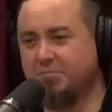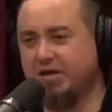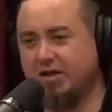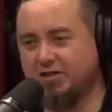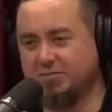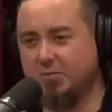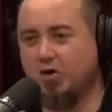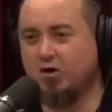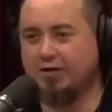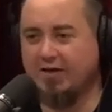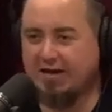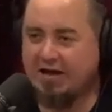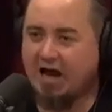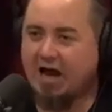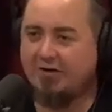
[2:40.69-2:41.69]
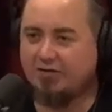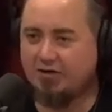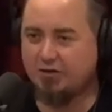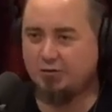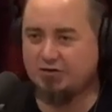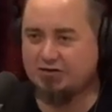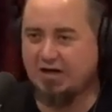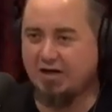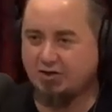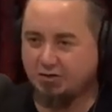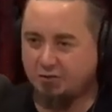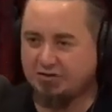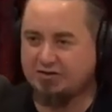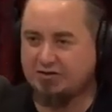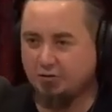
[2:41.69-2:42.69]
Petersburg, and they carved it into a
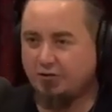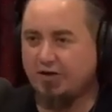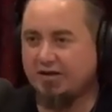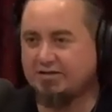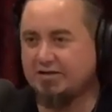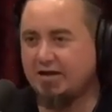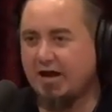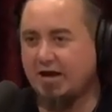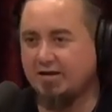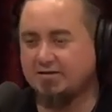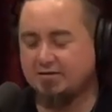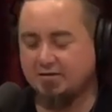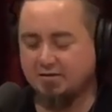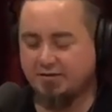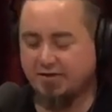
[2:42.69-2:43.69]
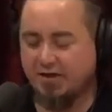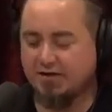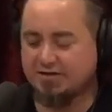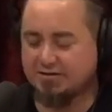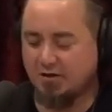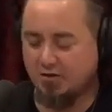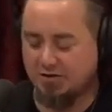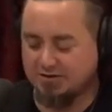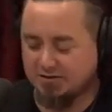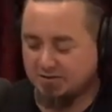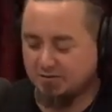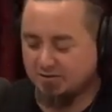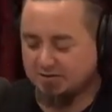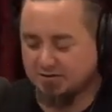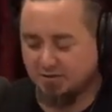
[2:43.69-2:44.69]
statue. It's still there today. It's the Thunderstone. It's
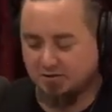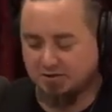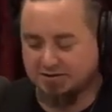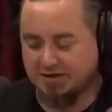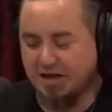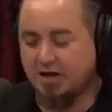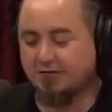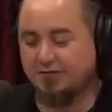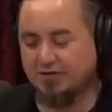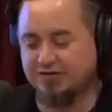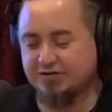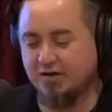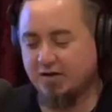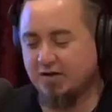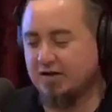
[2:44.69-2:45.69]
an edifice.